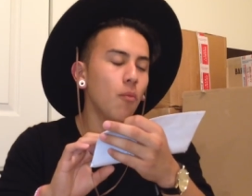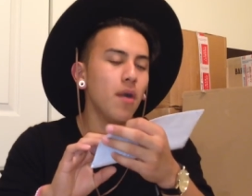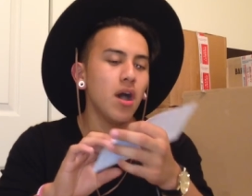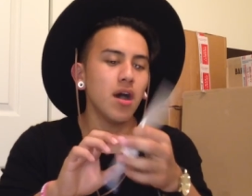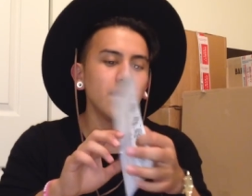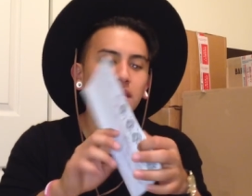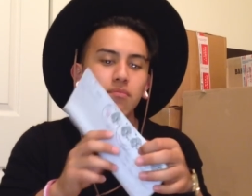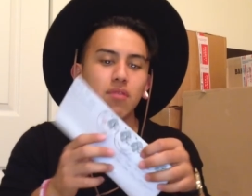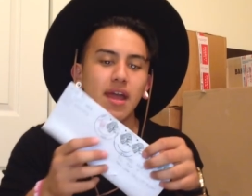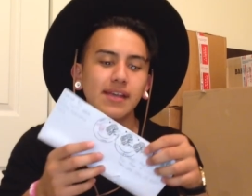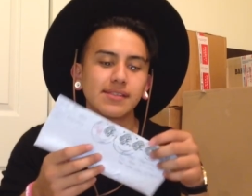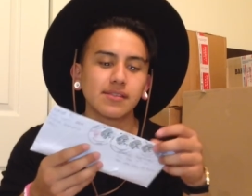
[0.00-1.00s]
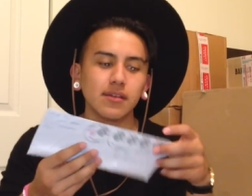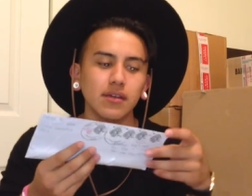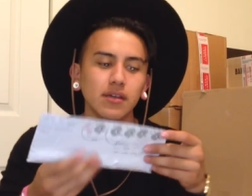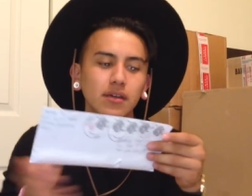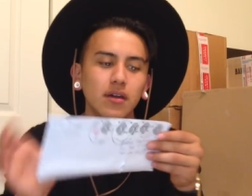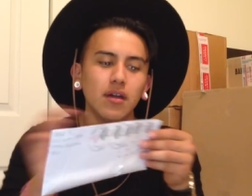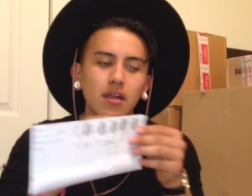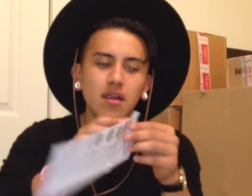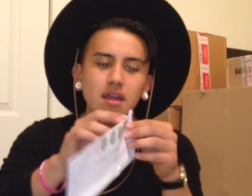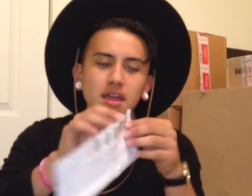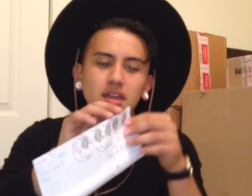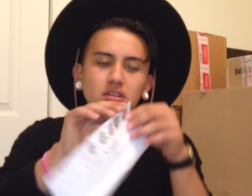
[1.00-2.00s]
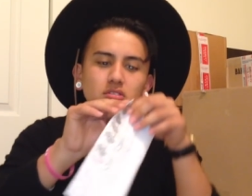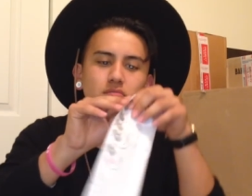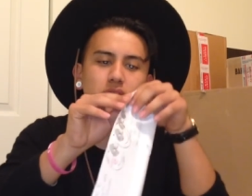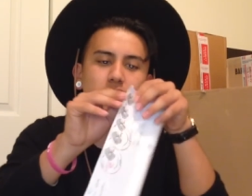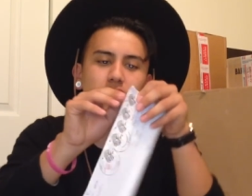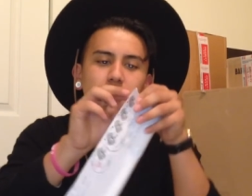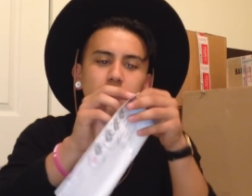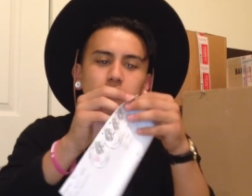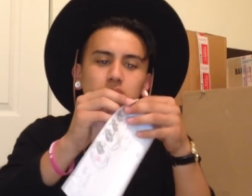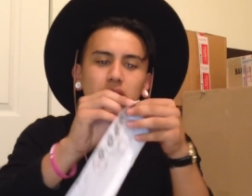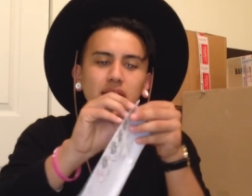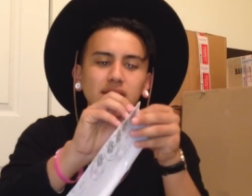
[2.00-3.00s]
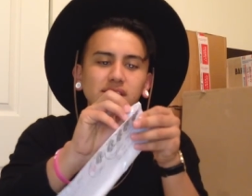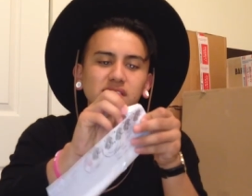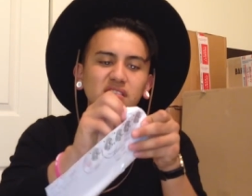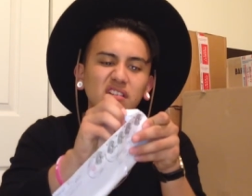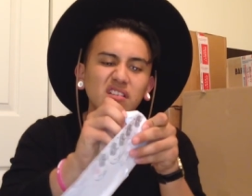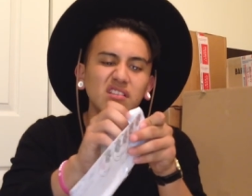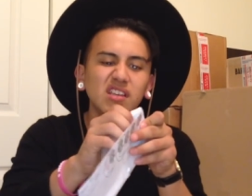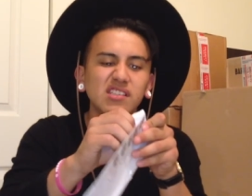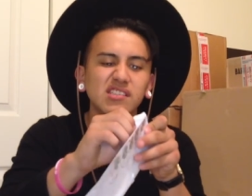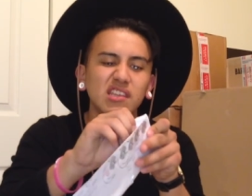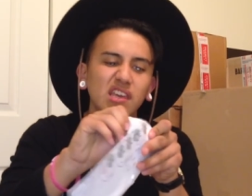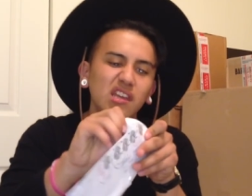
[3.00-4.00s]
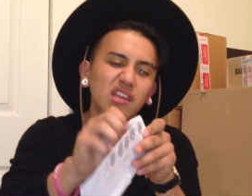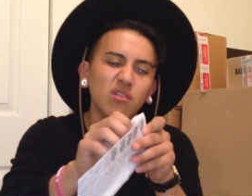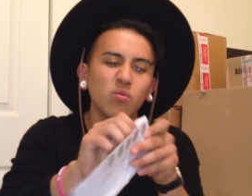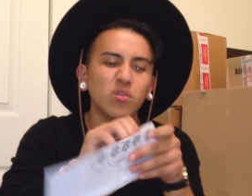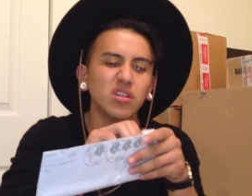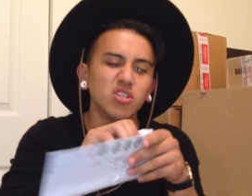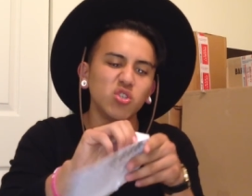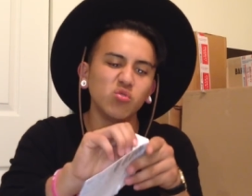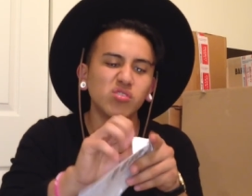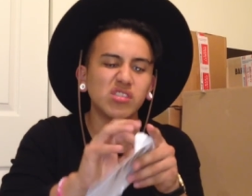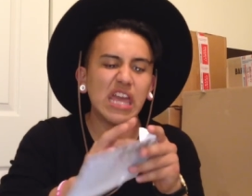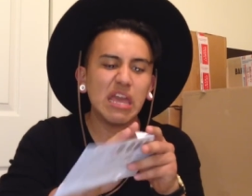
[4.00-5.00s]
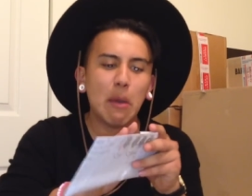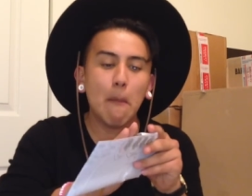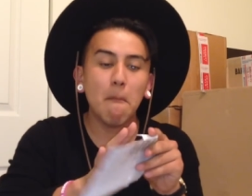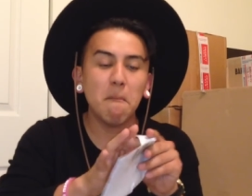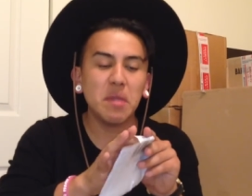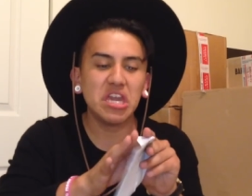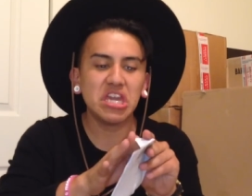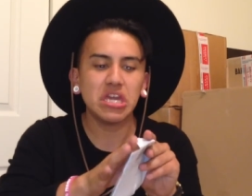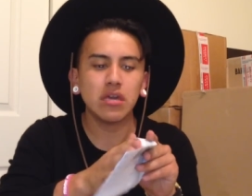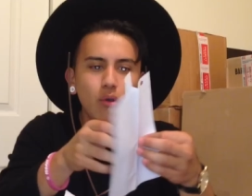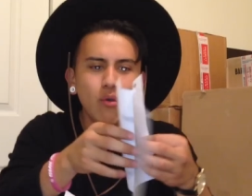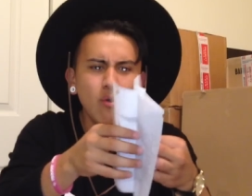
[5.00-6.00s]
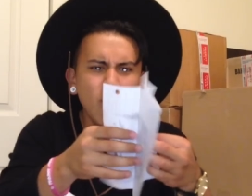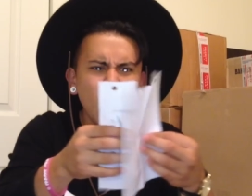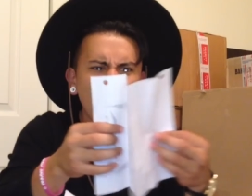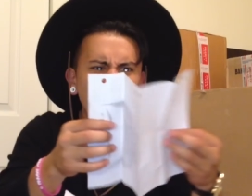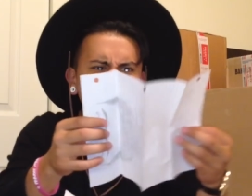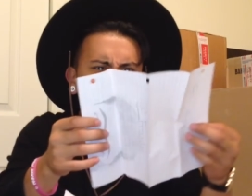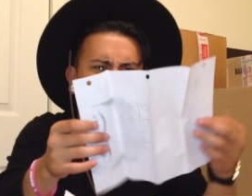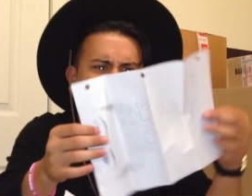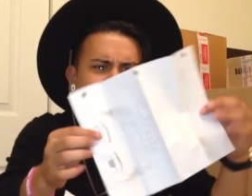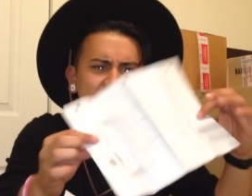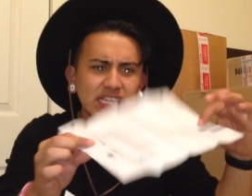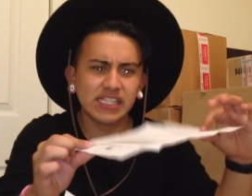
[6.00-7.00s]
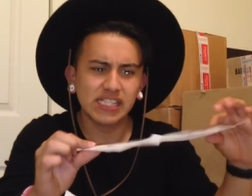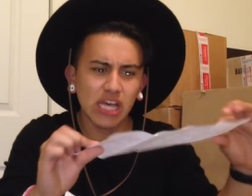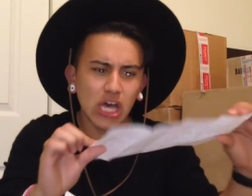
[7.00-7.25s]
Omaha, Nebraska. Alright, Omaha, Nebraska. Let's get it. What you sent me. Ooh, what is this?